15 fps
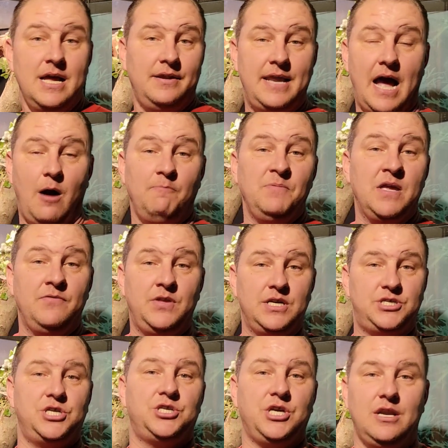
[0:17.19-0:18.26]
Now,
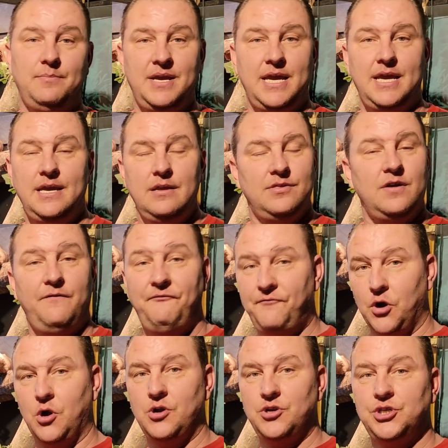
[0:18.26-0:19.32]
this is going to be the
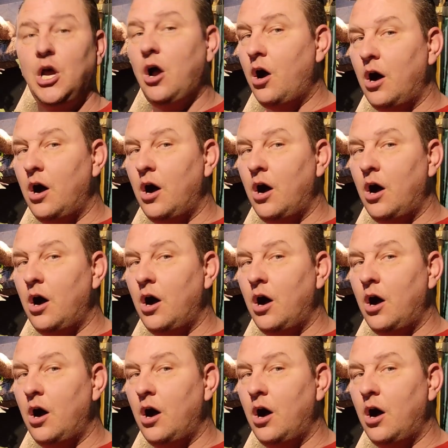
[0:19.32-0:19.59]
first